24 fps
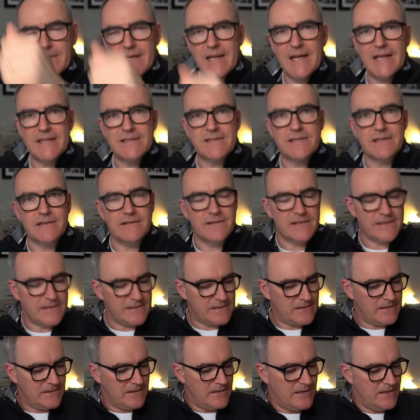Hessellite.
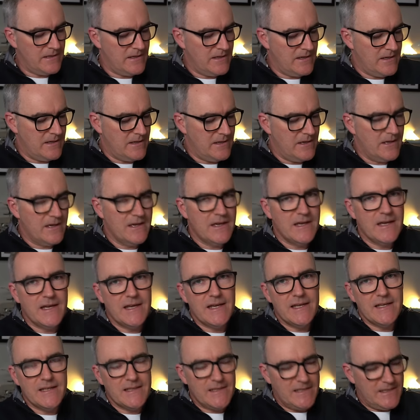
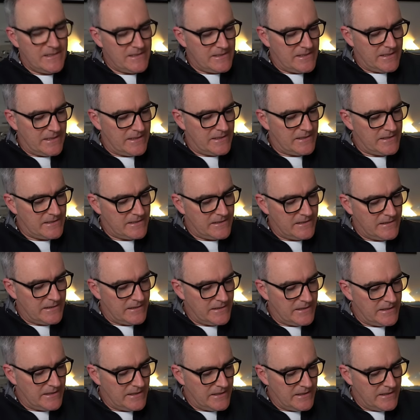This is
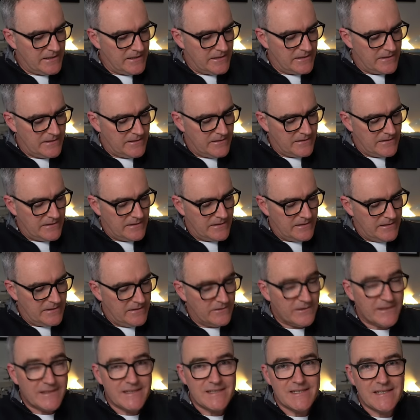the
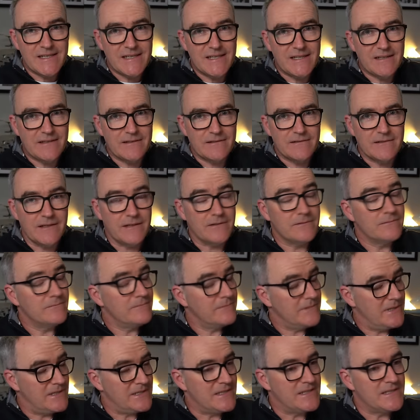
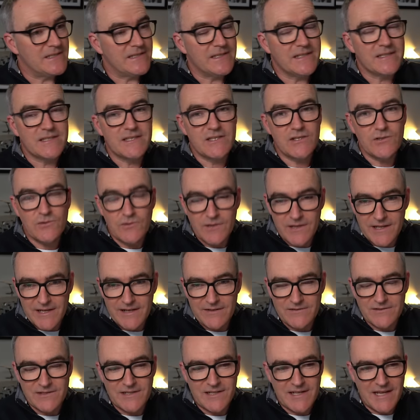
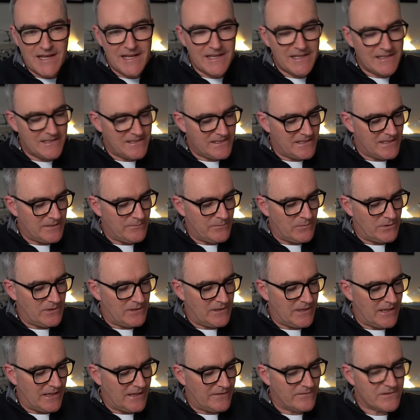2018 model
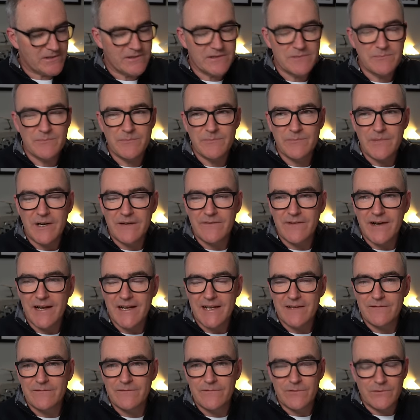I have. So I've had
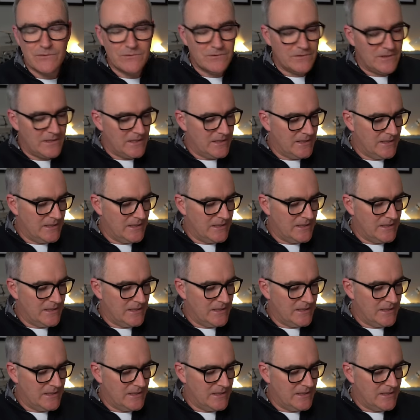it for